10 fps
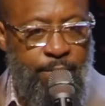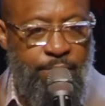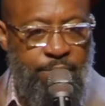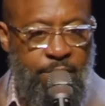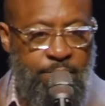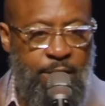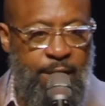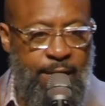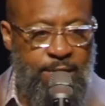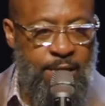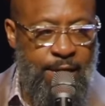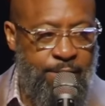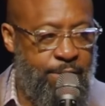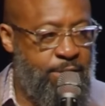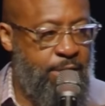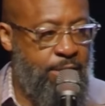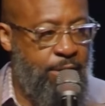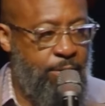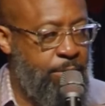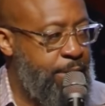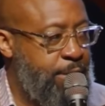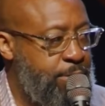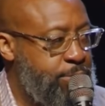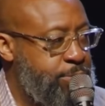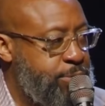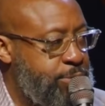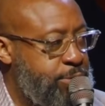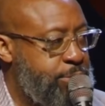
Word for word: 50 days later, he sent the Holy Ghost